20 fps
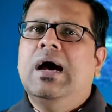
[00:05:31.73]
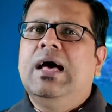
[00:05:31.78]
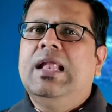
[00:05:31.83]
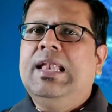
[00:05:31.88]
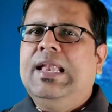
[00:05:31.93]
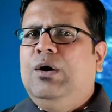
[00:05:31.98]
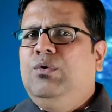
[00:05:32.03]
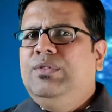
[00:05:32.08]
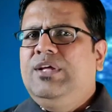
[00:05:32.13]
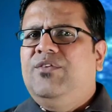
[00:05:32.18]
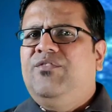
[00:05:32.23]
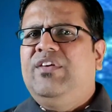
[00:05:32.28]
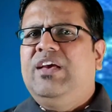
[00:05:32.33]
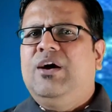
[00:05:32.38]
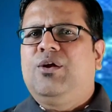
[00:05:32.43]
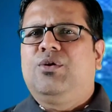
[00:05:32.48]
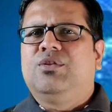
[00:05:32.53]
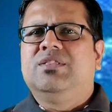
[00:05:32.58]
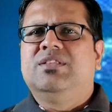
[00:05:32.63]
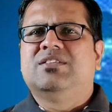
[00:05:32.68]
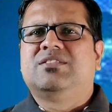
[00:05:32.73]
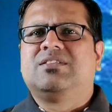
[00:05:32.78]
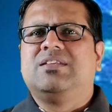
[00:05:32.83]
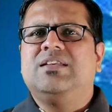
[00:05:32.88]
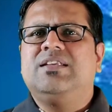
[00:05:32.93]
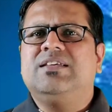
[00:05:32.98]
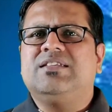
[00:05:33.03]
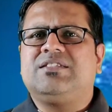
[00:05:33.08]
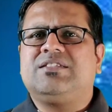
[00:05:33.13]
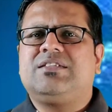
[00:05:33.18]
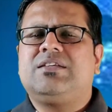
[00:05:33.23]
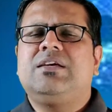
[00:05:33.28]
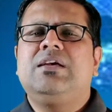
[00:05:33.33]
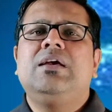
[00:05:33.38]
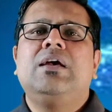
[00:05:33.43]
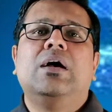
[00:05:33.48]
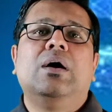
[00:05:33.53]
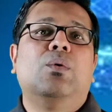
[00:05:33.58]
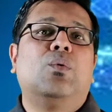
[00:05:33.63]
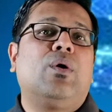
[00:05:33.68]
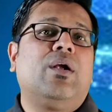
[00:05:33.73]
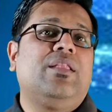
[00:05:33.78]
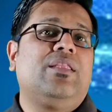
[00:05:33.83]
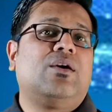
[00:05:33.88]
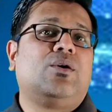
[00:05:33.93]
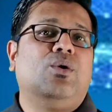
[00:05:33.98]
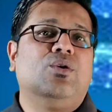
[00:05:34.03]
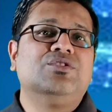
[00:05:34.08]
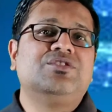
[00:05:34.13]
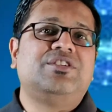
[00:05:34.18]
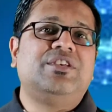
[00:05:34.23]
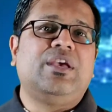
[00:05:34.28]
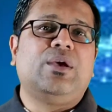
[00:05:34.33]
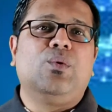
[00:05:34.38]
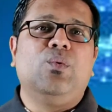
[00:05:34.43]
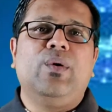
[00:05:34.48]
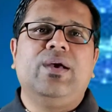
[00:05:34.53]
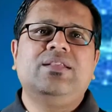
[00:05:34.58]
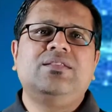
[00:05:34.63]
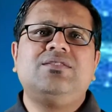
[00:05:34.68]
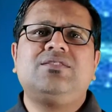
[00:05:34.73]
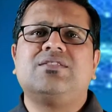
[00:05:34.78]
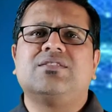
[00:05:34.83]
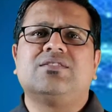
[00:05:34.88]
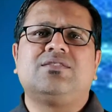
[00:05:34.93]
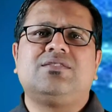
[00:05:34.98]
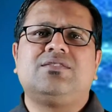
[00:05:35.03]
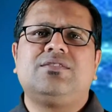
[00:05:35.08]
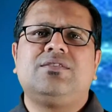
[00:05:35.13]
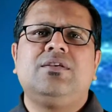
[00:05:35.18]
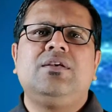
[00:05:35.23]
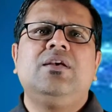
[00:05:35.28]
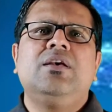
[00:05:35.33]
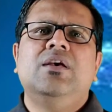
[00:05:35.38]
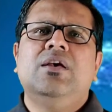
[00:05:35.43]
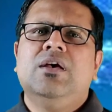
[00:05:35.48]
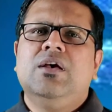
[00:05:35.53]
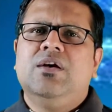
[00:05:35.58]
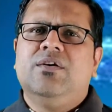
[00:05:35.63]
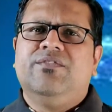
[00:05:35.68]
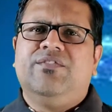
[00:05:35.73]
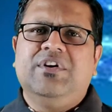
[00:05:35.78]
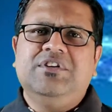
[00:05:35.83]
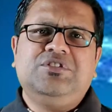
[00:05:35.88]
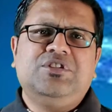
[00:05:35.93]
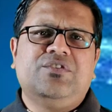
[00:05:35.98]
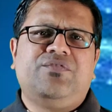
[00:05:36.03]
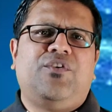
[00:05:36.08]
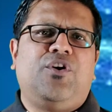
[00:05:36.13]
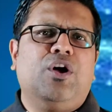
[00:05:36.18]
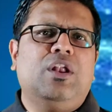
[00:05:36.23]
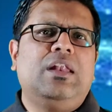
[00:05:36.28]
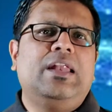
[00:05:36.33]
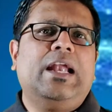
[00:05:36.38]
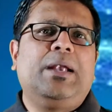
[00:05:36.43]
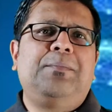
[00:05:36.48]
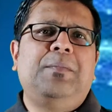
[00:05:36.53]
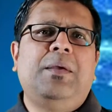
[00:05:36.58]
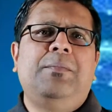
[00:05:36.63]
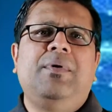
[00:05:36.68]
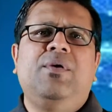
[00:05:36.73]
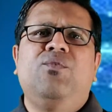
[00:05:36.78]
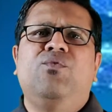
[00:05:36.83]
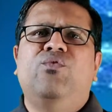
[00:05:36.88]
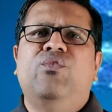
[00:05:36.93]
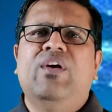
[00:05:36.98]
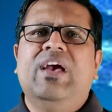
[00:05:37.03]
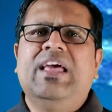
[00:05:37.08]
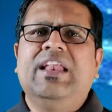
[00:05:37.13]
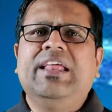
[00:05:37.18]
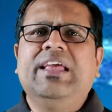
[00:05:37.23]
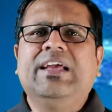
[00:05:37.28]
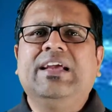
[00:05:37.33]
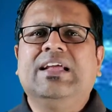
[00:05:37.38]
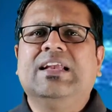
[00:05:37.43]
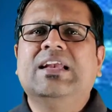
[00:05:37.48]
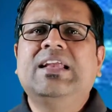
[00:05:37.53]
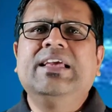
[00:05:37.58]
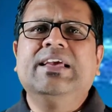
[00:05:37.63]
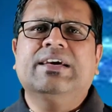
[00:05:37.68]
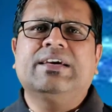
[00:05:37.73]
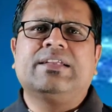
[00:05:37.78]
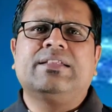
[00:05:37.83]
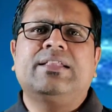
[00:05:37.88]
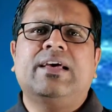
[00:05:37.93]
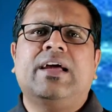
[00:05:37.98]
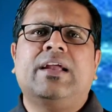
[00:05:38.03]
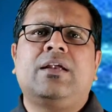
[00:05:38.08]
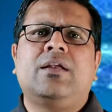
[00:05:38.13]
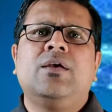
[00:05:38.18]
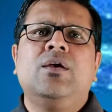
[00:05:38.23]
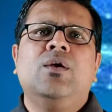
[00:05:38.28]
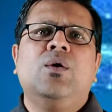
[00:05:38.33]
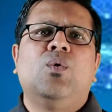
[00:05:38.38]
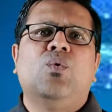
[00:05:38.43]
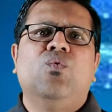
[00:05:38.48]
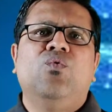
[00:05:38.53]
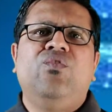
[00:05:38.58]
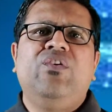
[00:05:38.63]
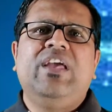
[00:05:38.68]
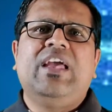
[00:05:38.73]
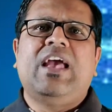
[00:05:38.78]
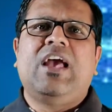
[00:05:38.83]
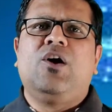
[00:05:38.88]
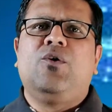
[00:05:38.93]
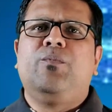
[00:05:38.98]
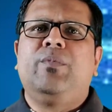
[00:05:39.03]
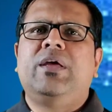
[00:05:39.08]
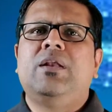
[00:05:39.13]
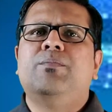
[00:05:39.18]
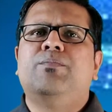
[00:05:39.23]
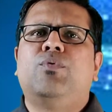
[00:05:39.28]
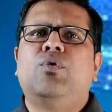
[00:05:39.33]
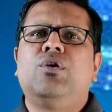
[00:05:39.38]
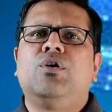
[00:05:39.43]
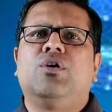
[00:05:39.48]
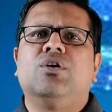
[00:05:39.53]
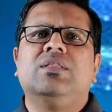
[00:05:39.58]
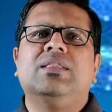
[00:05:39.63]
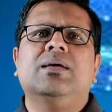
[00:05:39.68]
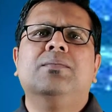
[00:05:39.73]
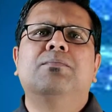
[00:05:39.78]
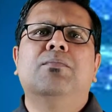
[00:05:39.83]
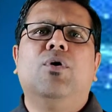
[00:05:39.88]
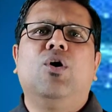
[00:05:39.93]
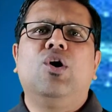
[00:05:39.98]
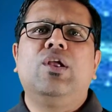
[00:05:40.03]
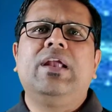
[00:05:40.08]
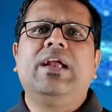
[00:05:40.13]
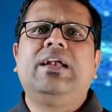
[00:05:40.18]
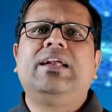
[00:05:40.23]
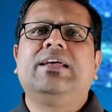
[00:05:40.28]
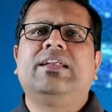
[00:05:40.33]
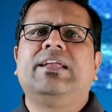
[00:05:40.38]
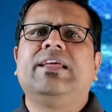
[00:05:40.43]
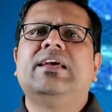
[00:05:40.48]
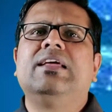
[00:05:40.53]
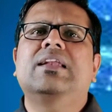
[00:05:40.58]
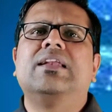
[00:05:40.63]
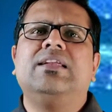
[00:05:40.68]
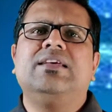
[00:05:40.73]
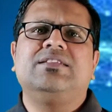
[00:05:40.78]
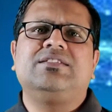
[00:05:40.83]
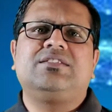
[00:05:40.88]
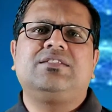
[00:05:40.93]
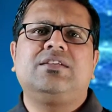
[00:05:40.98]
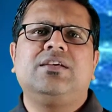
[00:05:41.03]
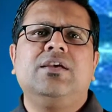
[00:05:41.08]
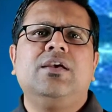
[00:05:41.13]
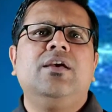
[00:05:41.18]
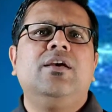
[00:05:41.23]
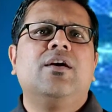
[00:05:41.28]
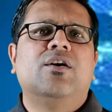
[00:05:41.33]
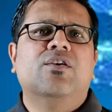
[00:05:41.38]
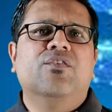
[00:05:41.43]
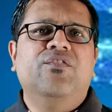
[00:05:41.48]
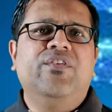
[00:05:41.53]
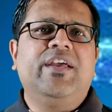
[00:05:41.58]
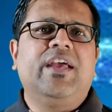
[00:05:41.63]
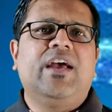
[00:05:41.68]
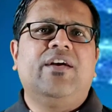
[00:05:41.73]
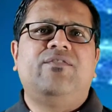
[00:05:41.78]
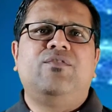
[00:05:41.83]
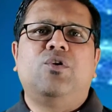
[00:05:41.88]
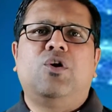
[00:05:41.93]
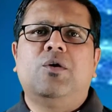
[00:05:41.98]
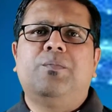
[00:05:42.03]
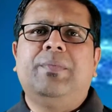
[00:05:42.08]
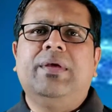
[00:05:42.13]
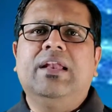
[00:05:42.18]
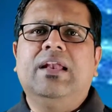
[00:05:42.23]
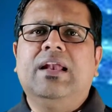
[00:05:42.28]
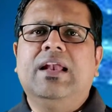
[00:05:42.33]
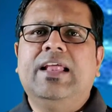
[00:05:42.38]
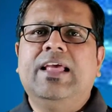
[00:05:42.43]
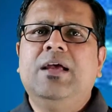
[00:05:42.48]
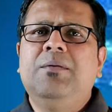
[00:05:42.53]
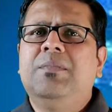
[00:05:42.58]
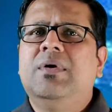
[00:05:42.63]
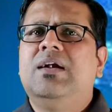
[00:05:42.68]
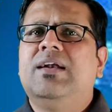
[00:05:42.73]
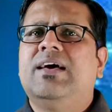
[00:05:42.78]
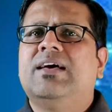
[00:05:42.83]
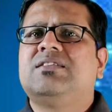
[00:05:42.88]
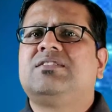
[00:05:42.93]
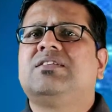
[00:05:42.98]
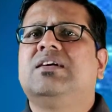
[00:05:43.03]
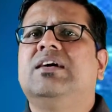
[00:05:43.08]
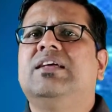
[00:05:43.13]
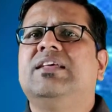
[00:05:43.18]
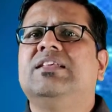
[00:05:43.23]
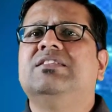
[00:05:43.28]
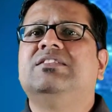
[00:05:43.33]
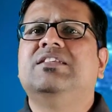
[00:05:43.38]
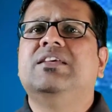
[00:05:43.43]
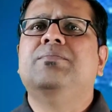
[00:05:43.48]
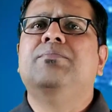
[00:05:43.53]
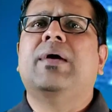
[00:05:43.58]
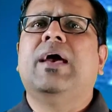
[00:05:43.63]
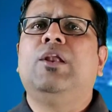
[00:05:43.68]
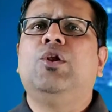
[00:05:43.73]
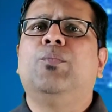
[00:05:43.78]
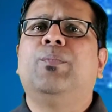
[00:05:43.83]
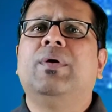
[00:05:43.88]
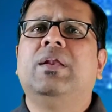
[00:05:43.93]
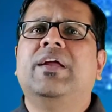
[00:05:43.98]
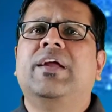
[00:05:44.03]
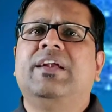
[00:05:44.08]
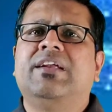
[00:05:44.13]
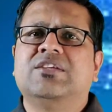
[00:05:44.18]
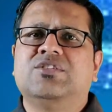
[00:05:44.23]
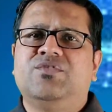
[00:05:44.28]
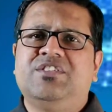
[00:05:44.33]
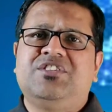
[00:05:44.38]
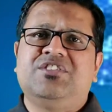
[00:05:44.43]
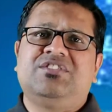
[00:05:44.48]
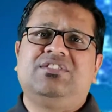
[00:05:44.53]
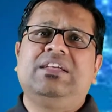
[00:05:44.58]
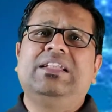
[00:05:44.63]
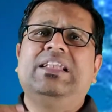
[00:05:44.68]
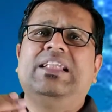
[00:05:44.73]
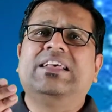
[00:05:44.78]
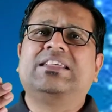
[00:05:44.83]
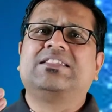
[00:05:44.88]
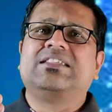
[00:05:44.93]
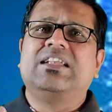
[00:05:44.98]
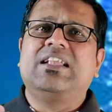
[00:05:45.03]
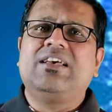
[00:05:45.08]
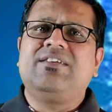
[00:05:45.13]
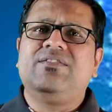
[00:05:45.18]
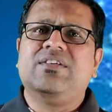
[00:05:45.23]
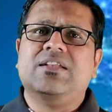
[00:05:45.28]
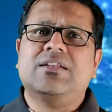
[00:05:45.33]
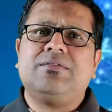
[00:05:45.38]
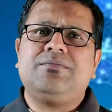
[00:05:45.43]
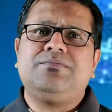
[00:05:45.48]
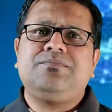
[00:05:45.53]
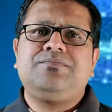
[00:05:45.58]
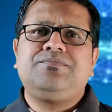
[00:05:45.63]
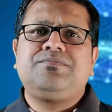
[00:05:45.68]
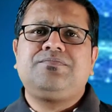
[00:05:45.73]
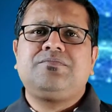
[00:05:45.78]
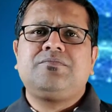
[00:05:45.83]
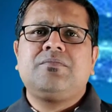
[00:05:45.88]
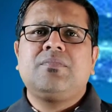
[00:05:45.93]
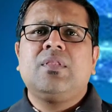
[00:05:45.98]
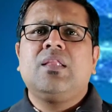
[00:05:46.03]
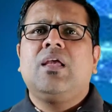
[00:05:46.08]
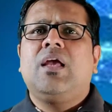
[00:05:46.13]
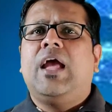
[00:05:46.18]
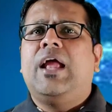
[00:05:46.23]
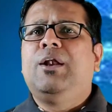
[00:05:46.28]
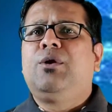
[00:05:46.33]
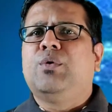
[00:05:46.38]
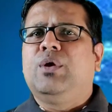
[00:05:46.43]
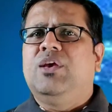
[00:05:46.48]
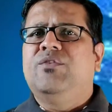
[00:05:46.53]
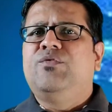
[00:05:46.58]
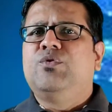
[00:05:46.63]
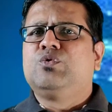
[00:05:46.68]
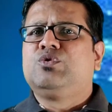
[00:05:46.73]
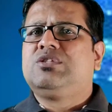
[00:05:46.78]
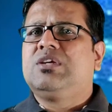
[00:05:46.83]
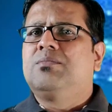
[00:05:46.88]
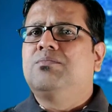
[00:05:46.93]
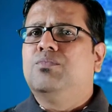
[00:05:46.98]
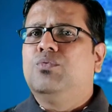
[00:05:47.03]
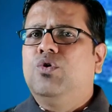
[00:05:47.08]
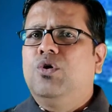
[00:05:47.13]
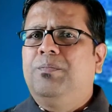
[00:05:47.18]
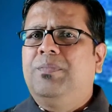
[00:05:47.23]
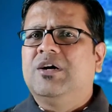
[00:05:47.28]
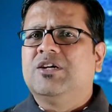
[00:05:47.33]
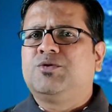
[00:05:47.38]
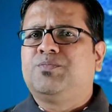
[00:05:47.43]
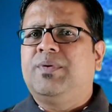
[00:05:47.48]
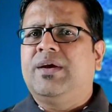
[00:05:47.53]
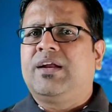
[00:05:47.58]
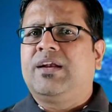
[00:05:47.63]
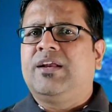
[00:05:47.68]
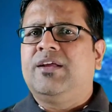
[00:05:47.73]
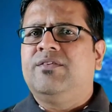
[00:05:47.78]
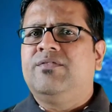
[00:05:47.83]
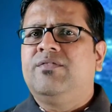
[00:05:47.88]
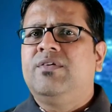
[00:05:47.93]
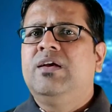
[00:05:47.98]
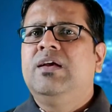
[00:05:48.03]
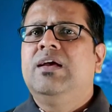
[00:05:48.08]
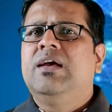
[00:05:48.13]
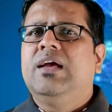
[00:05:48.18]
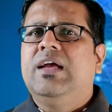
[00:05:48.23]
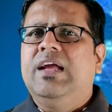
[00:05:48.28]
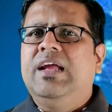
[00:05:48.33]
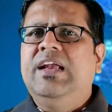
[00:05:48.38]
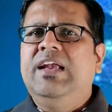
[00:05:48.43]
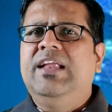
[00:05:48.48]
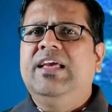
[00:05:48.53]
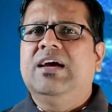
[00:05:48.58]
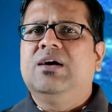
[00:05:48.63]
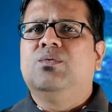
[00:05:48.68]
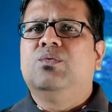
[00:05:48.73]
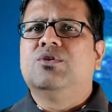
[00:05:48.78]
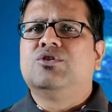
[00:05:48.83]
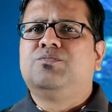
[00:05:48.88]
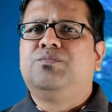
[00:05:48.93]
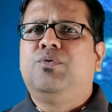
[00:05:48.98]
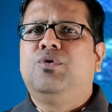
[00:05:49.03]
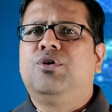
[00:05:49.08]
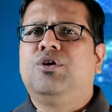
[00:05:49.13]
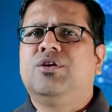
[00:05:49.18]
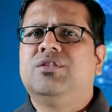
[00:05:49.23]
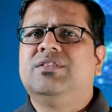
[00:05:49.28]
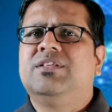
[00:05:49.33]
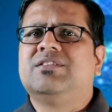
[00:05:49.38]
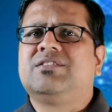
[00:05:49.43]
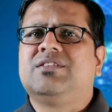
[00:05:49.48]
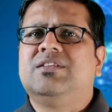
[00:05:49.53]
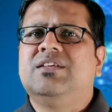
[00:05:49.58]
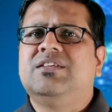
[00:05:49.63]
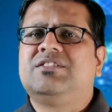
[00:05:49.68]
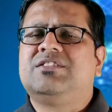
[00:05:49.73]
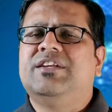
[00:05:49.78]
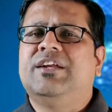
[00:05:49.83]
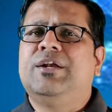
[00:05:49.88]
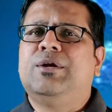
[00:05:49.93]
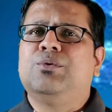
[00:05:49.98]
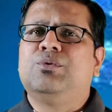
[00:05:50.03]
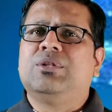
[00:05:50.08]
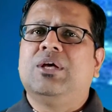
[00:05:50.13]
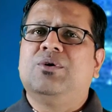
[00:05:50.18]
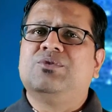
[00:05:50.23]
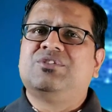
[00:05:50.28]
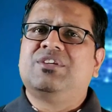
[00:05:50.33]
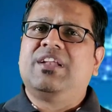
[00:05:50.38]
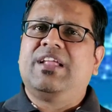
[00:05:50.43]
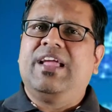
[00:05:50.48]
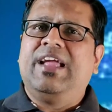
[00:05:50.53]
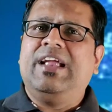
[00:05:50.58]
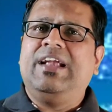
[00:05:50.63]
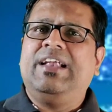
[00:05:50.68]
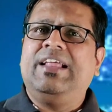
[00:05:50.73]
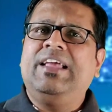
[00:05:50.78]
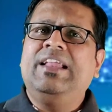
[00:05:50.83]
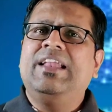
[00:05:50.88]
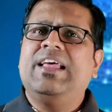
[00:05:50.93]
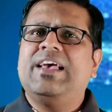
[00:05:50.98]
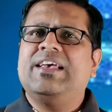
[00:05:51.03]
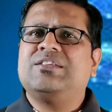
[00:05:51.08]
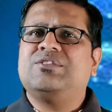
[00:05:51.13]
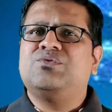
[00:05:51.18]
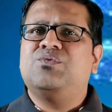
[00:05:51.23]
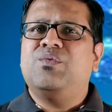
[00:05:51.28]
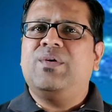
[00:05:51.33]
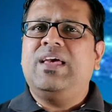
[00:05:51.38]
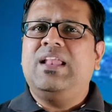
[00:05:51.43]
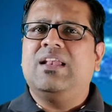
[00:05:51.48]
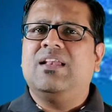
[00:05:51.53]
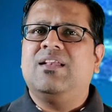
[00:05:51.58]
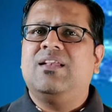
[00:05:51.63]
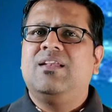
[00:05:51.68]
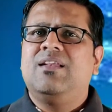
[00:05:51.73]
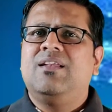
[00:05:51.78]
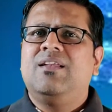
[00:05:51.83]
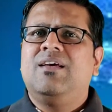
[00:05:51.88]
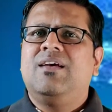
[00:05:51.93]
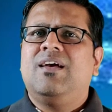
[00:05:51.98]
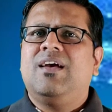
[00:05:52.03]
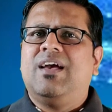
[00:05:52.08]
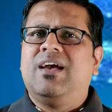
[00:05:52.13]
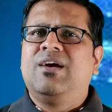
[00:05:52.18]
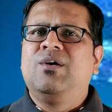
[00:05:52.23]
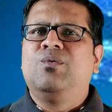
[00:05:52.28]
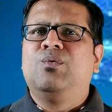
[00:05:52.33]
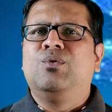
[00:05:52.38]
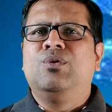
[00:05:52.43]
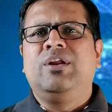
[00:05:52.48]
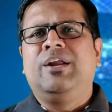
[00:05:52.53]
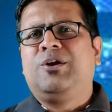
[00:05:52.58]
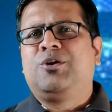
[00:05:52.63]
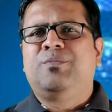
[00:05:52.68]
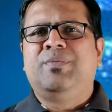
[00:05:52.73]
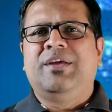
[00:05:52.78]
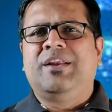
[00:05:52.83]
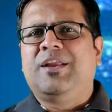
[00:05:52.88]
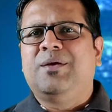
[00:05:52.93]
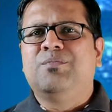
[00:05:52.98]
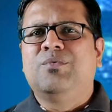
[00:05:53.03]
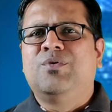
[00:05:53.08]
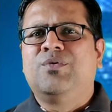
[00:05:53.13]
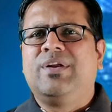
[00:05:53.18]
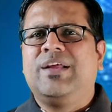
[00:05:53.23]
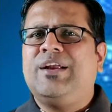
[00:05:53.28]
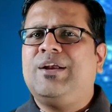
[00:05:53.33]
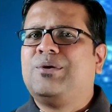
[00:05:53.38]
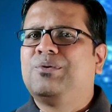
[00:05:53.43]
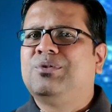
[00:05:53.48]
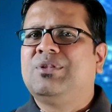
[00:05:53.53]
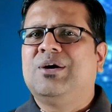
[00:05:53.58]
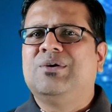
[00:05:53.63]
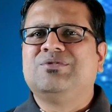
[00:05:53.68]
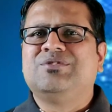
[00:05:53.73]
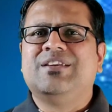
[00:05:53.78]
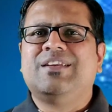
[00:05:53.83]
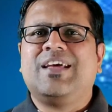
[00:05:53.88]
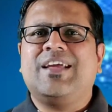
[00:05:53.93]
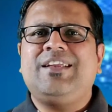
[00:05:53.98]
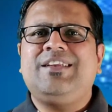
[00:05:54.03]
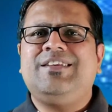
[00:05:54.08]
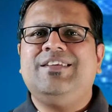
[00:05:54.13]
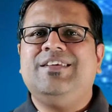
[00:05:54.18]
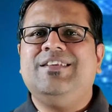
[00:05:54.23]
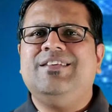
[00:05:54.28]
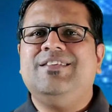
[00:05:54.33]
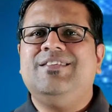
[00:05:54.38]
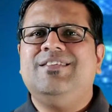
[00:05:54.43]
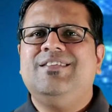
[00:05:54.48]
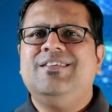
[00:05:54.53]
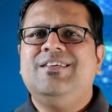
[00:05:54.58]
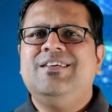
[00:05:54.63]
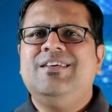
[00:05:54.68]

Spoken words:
Now that we are on this list, what are the consequences? First of all, let me be very clear that we have been put on the monitoring list. We have not been labeled as currency manipulators, which is the next level. And to give you some more perspective, India was put on this list in 2018 as well, and only to be removed in 2019.